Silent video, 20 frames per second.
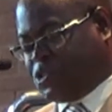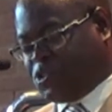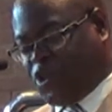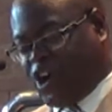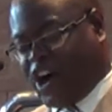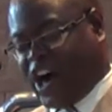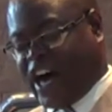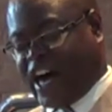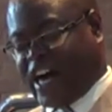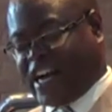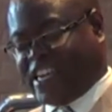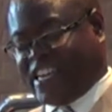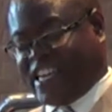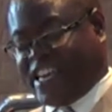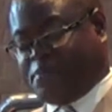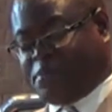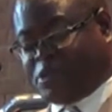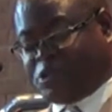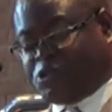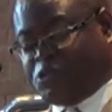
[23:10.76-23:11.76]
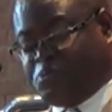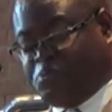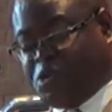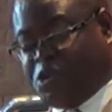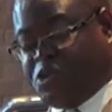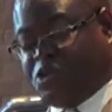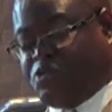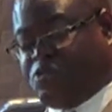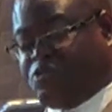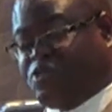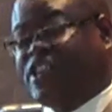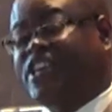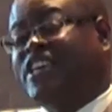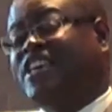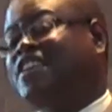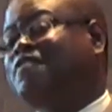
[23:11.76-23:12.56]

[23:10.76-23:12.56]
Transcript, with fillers: you are unable to move,